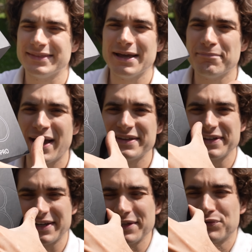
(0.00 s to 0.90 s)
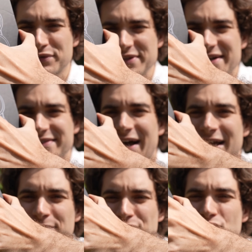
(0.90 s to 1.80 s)
And they basically took their
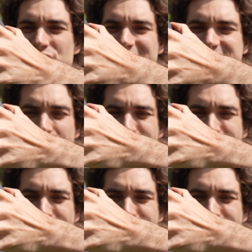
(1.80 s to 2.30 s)
time to just